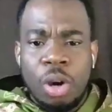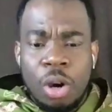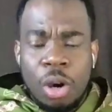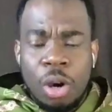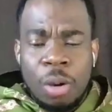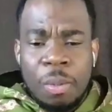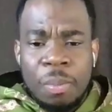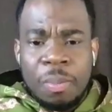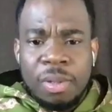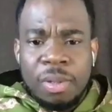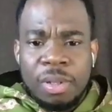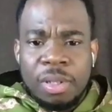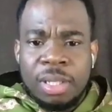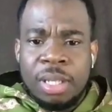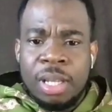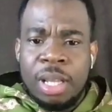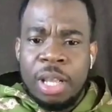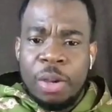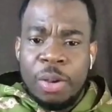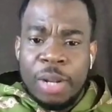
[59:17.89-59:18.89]
So you should
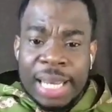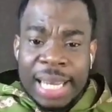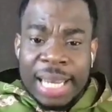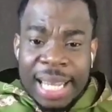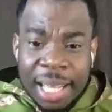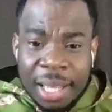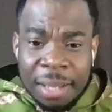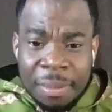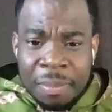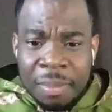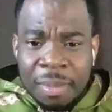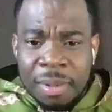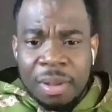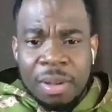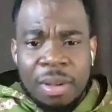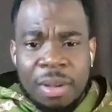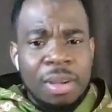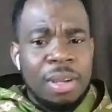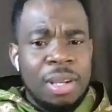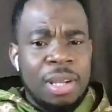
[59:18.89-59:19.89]
come, say your
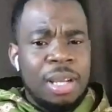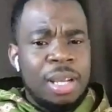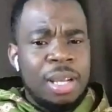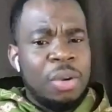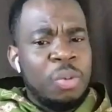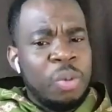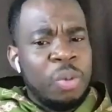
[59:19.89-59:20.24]
name,